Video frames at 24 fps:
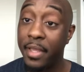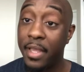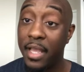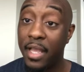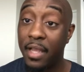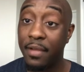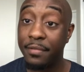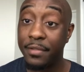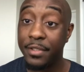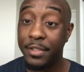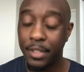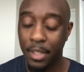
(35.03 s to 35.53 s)

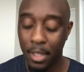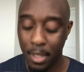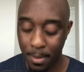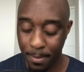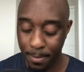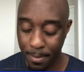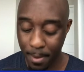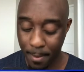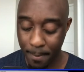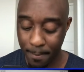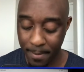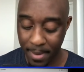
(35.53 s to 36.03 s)
F sharp
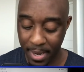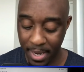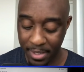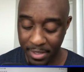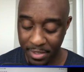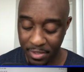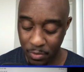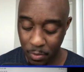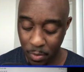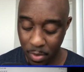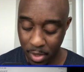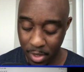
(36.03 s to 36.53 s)

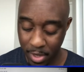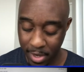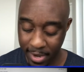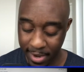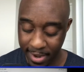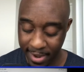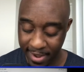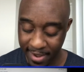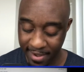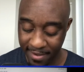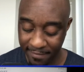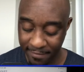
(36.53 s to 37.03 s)
minus one and a
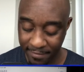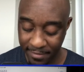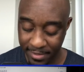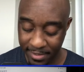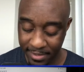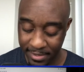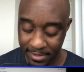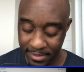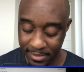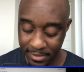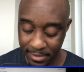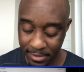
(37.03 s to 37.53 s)
half
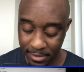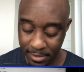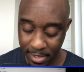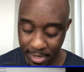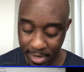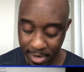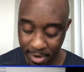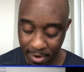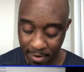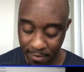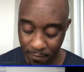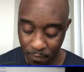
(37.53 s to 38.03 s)
is
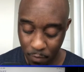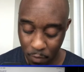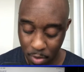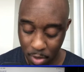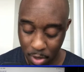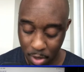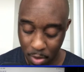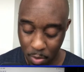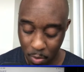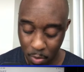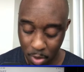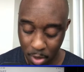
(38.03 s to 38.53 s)
half
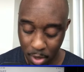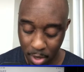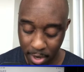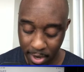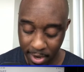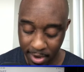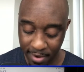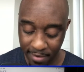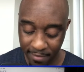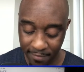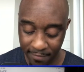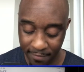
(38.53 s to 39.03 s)
one, one and a
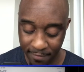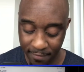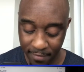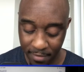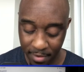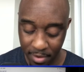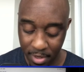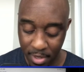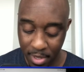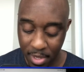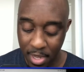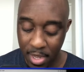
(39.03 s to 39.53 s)

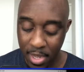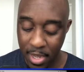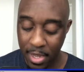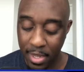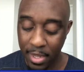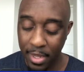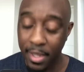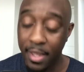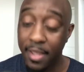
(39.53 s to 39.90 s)
half.